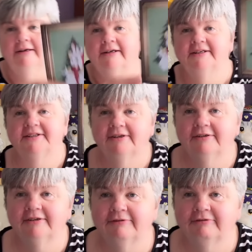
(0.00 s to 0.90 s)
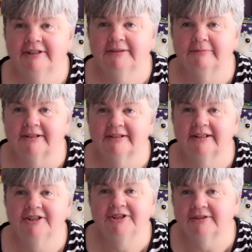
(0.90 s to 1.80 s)
Song of Christmas, and
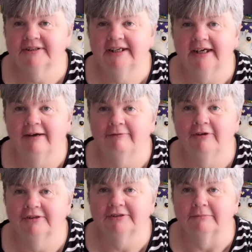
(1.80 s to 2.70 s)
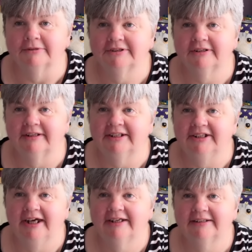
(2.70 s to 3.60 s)
as you'll see, I've not done much on this
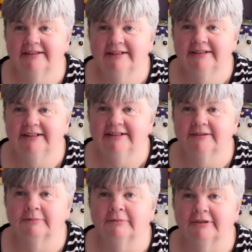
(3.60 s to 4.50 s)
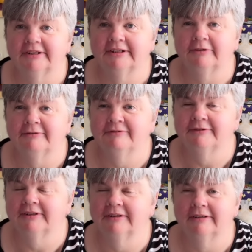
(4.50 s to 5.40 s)
yet. This needs some more love
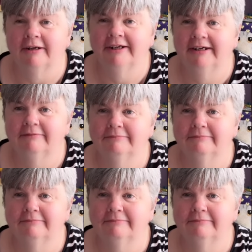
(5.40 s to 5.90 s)
on it.